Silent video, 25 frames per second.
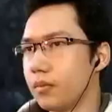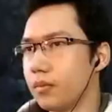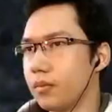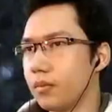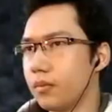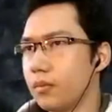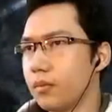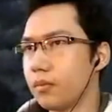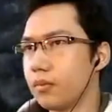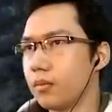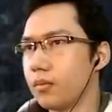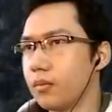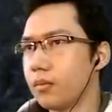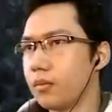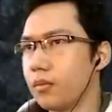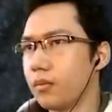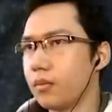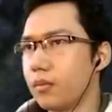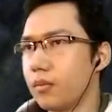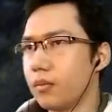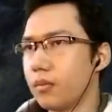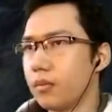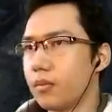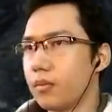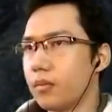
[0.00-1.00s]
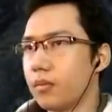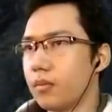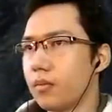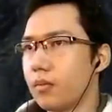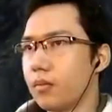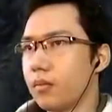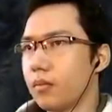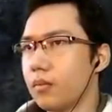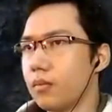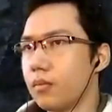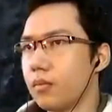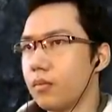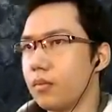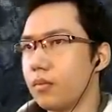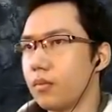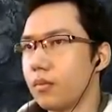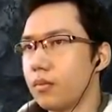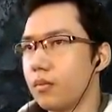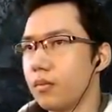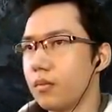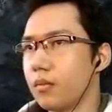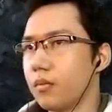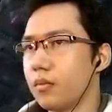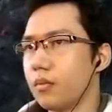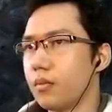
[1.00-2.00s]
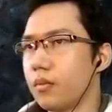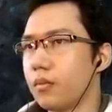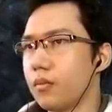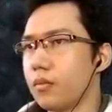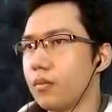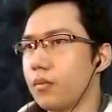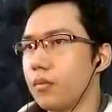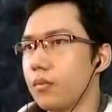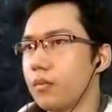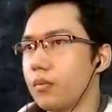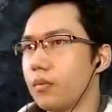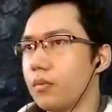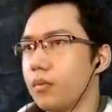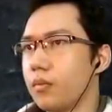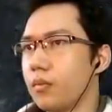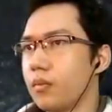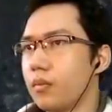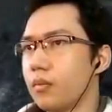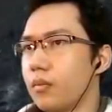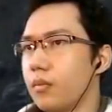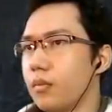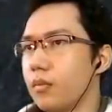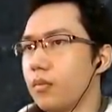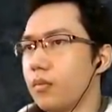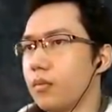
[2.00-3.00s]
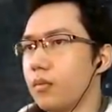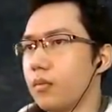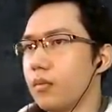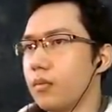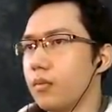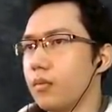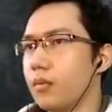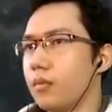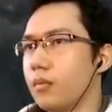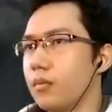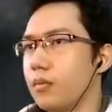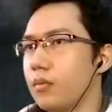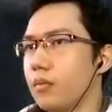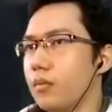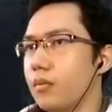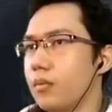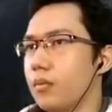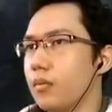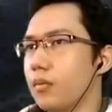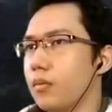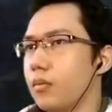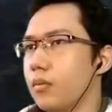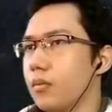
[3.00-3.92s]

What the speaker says: Nothing is said.